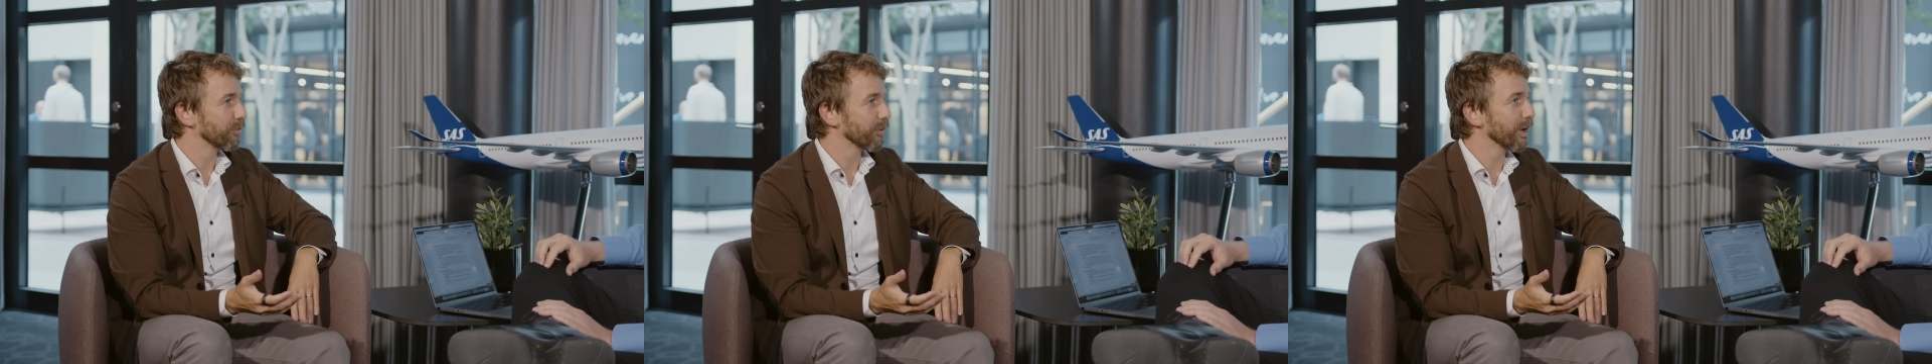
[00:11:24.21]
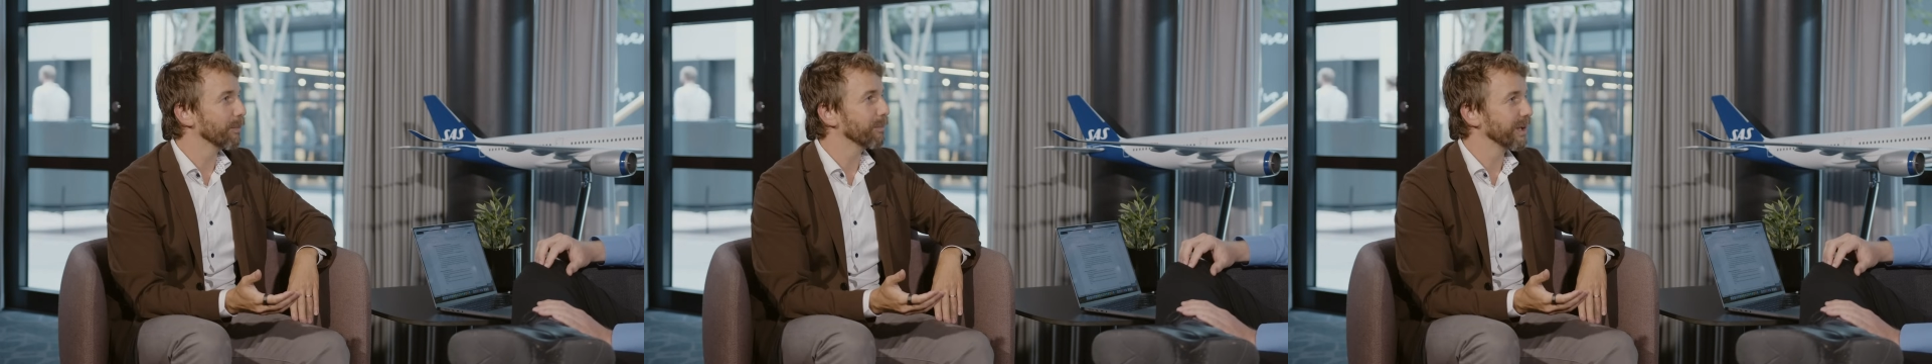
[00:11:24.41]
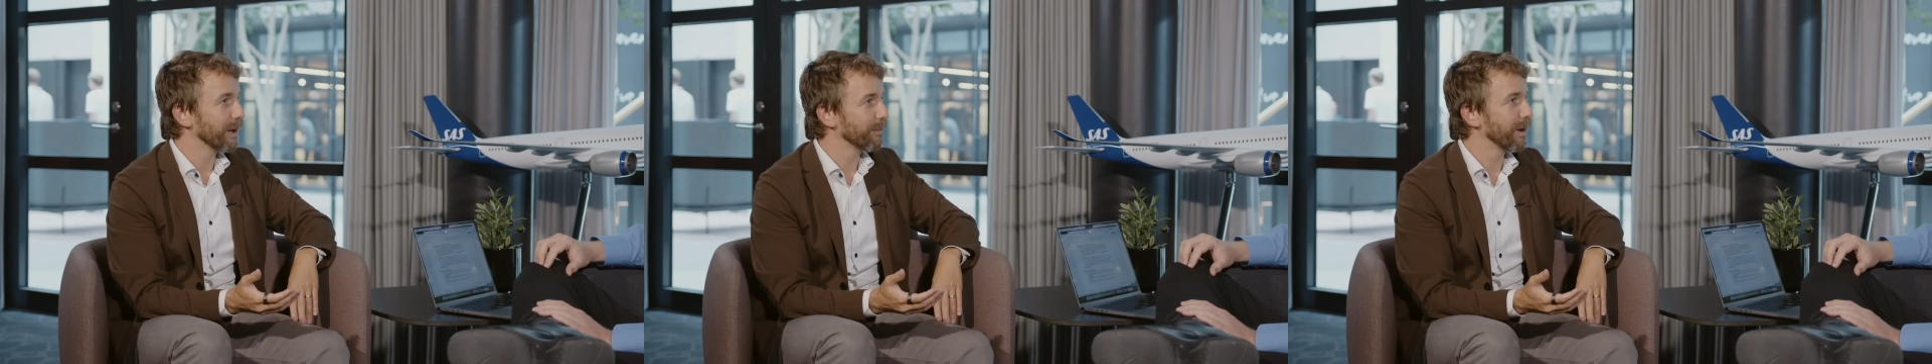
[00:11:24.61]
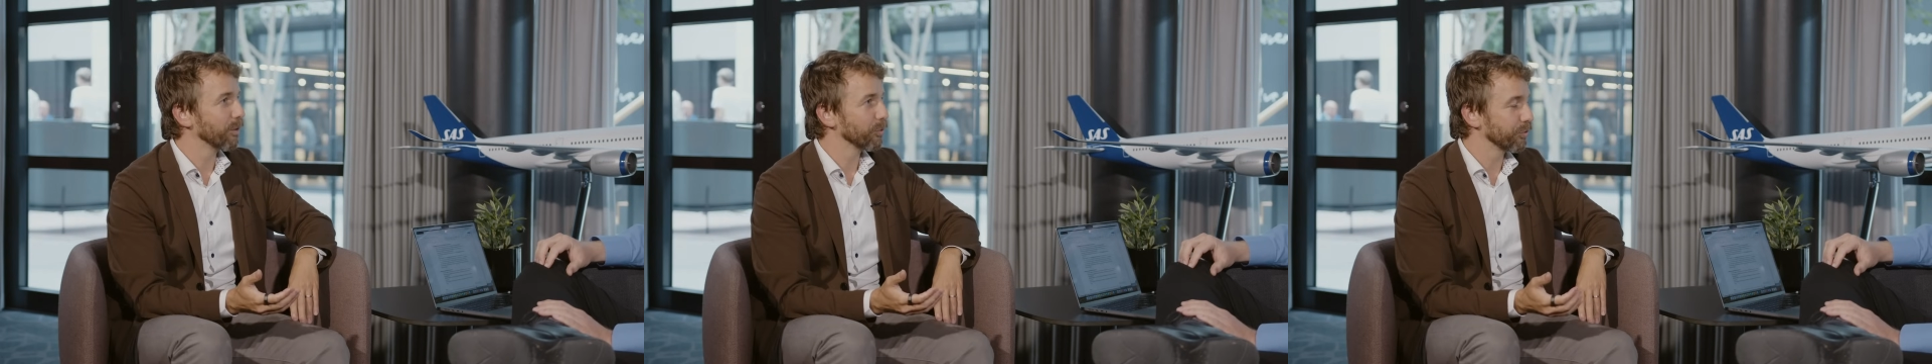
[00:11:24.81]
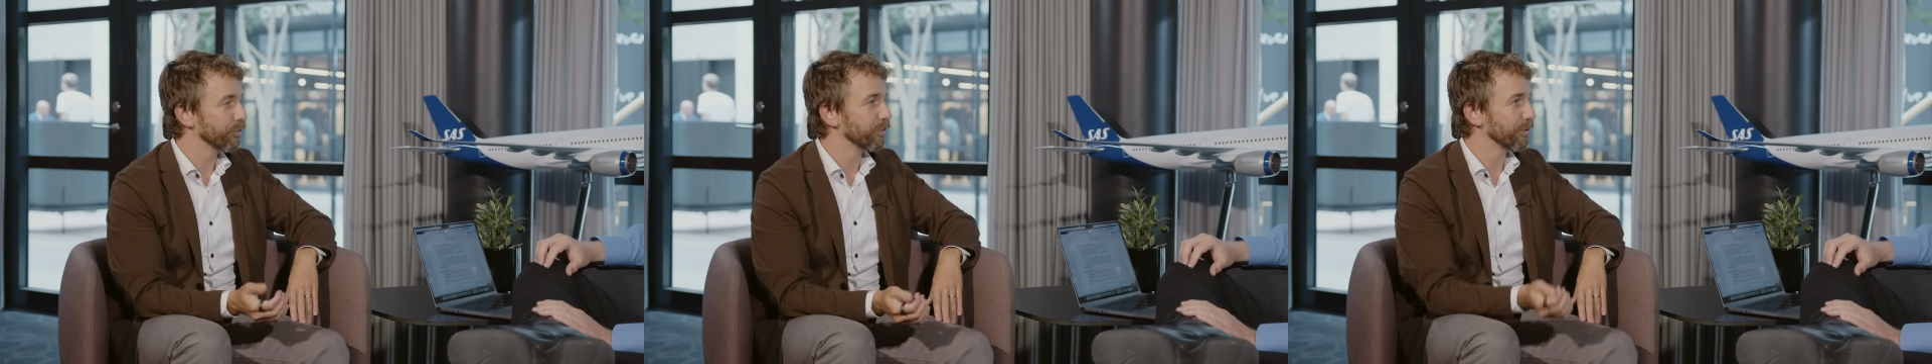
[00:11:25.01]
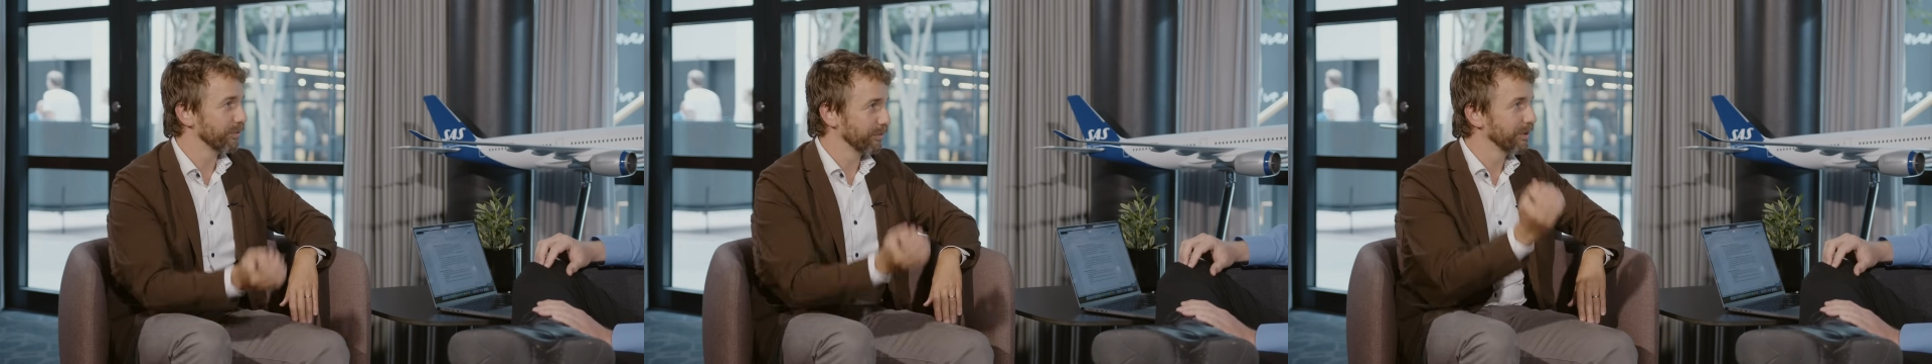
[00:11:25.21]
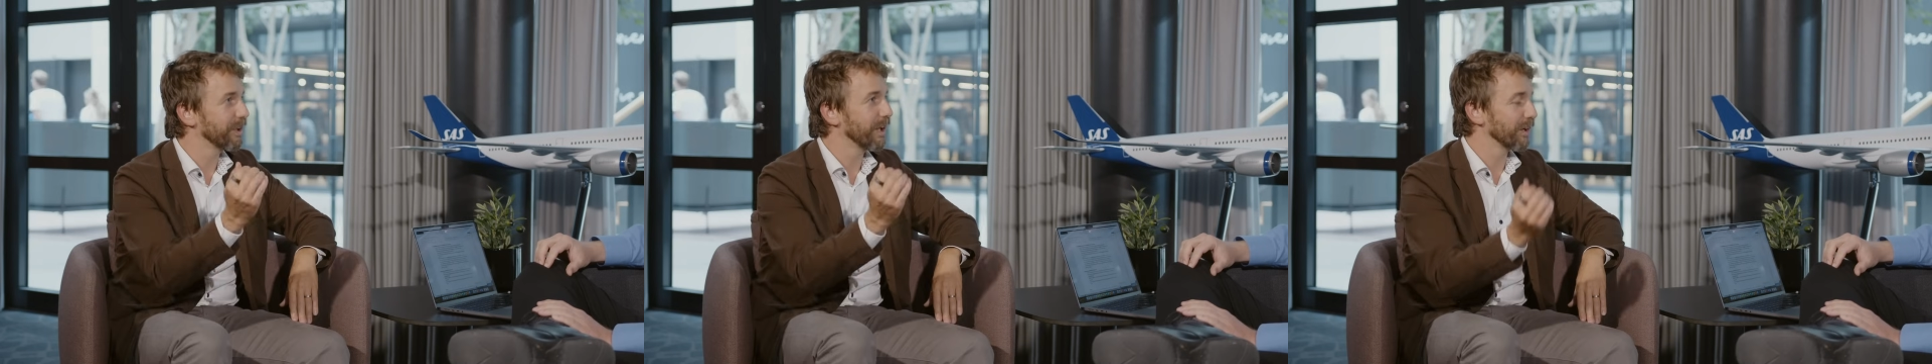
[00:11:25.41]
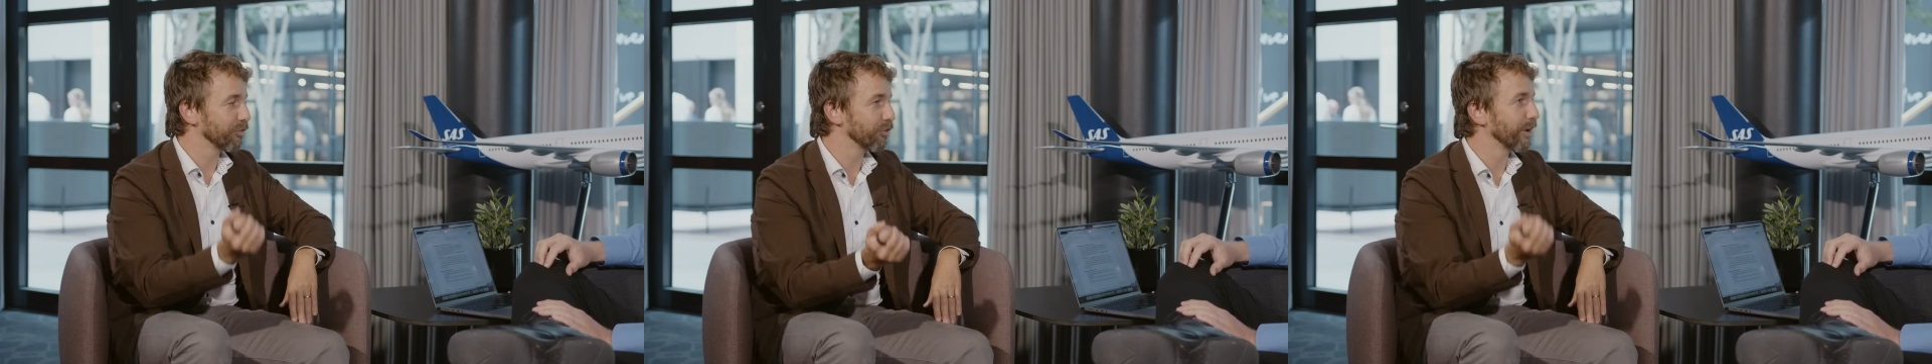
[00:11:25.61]
is going to be about
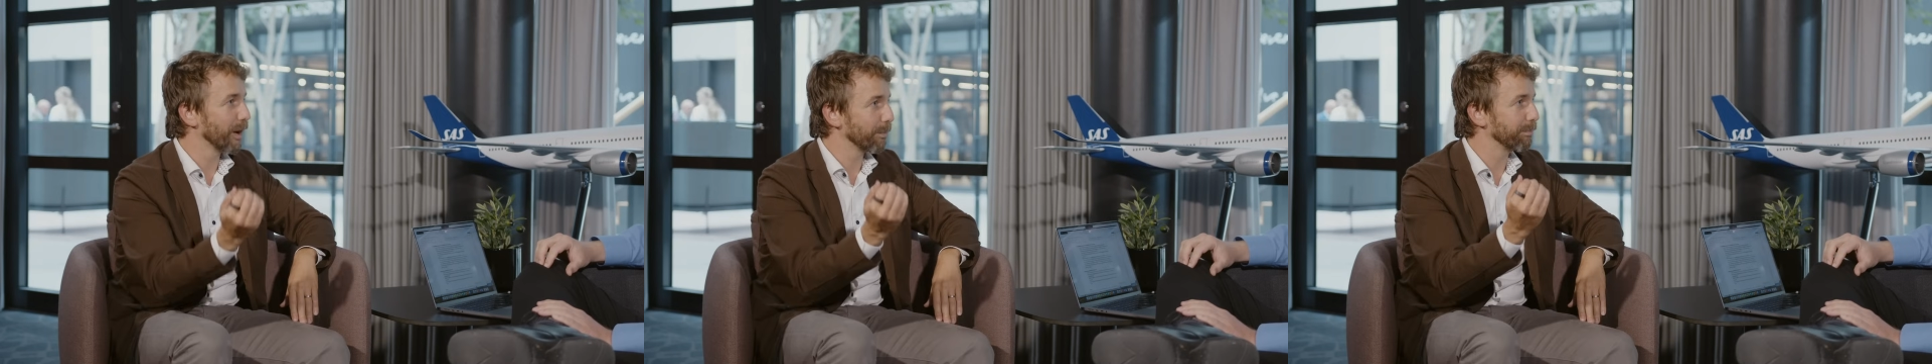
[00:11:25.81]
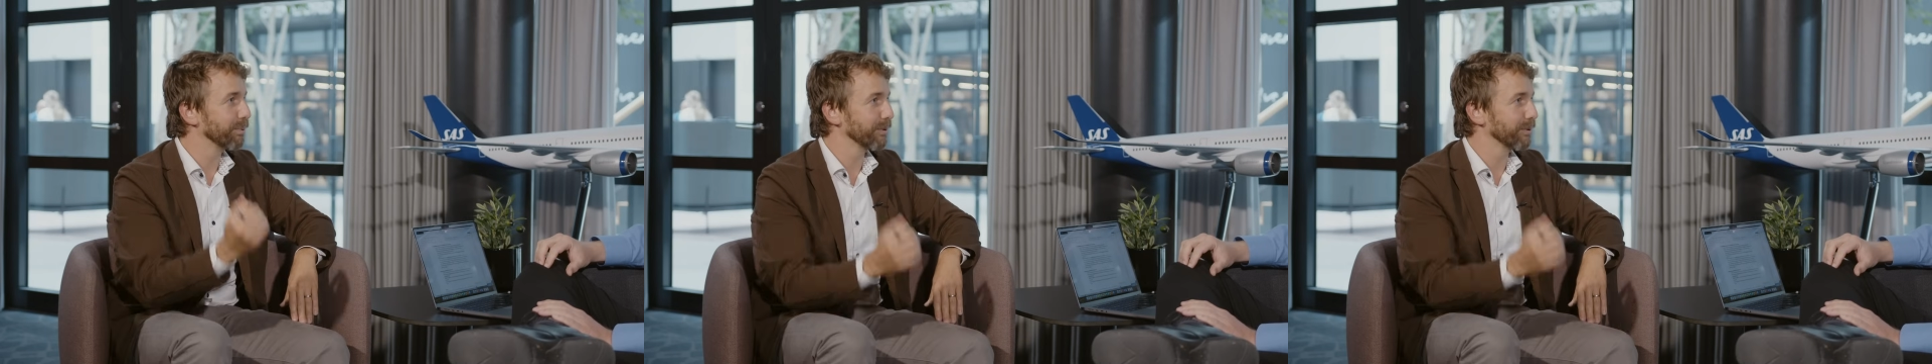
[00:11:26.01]
catching up,